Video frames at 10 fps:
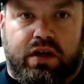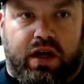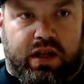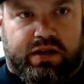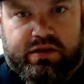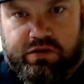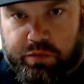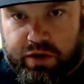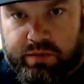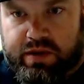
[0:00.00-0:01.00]
I like to
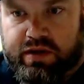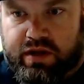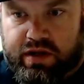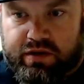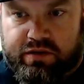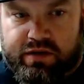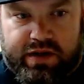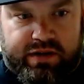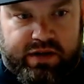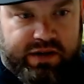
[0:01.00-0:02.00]
experiment. I like to do
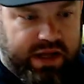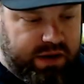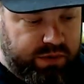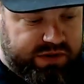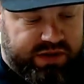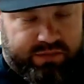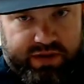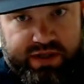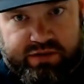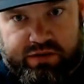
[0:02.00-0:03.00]
things like that, which have
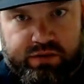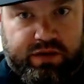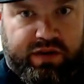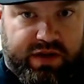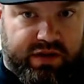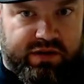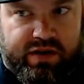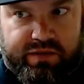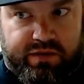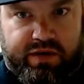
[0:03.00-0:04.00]
led to the things that
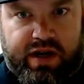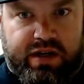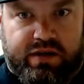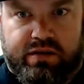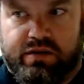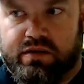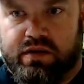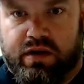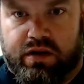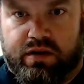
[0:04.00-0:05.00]
I've created,
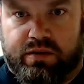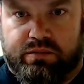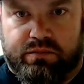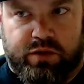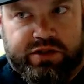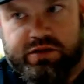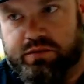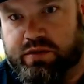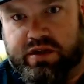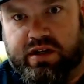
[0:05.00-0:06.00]
which
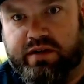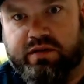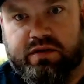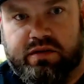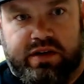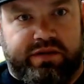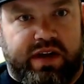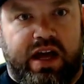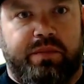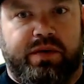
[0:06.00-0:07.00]
would have never even
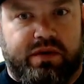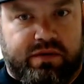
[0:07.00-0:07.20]
happened